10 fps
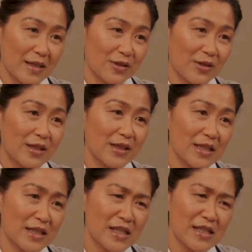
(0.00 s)
you open
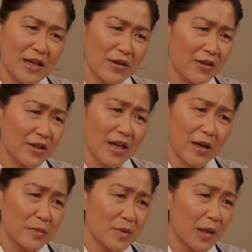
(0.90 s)
to
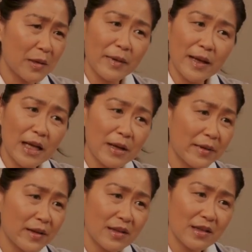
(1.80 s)
infections.
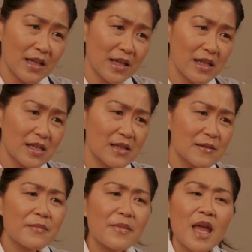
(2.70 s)
So what do you do
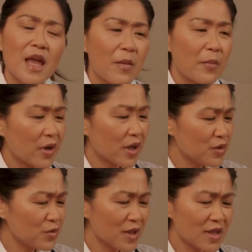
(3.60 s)
after your
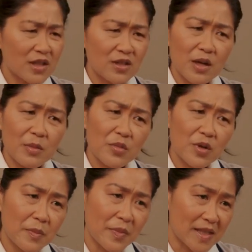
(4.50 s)
meal?
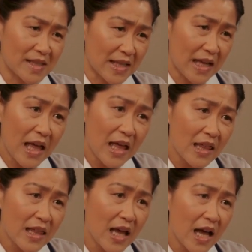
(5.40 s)
Within 30
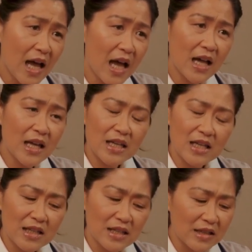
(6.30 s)
minutes of eating,
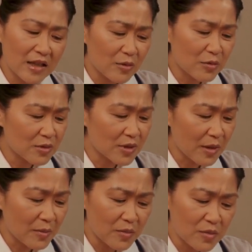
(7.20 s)
get
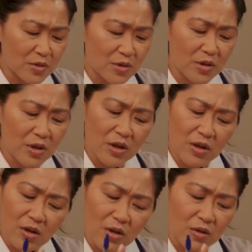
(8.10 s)
active for 10 to
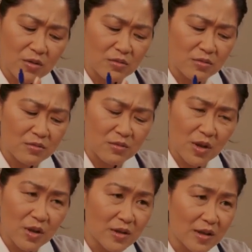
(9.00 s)
20 minutes.
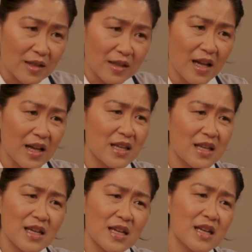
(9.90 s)
If you
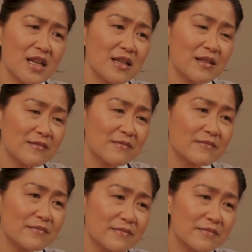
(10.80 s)
can,
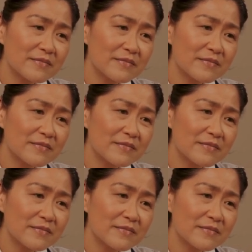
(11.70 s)
longer than